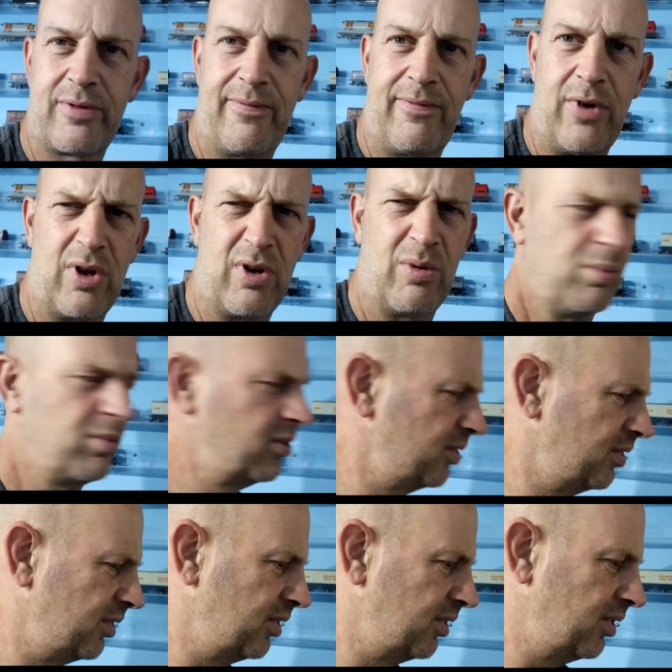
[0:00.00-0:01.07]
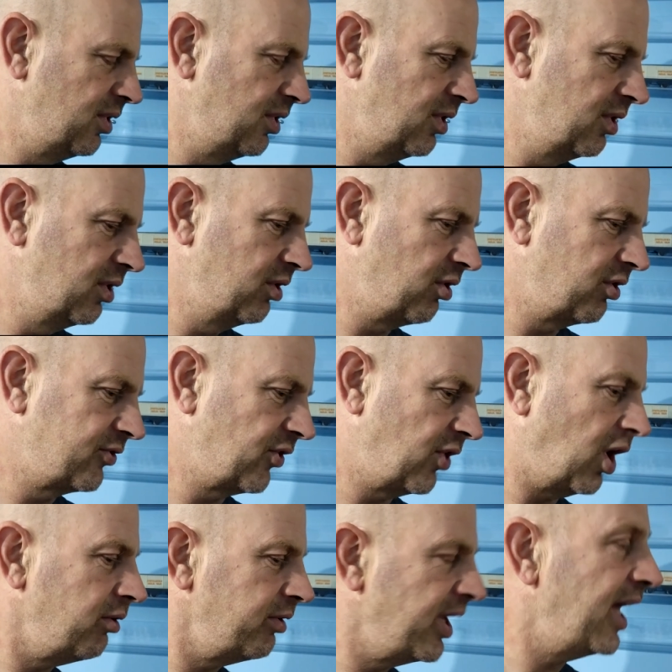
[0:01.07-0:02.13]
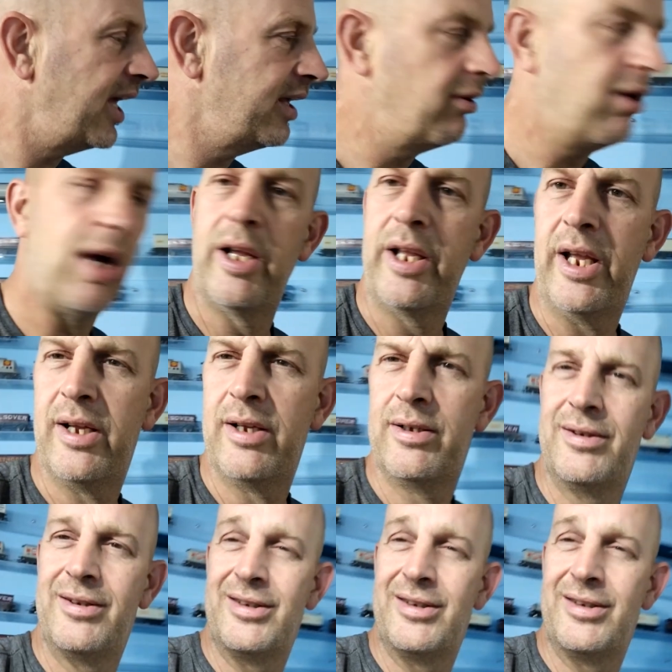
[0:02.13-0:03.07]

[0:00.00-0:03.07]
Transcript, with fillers: in it for like a second. Oh. Norwich vlog. Oh yeah, you are. Yeah.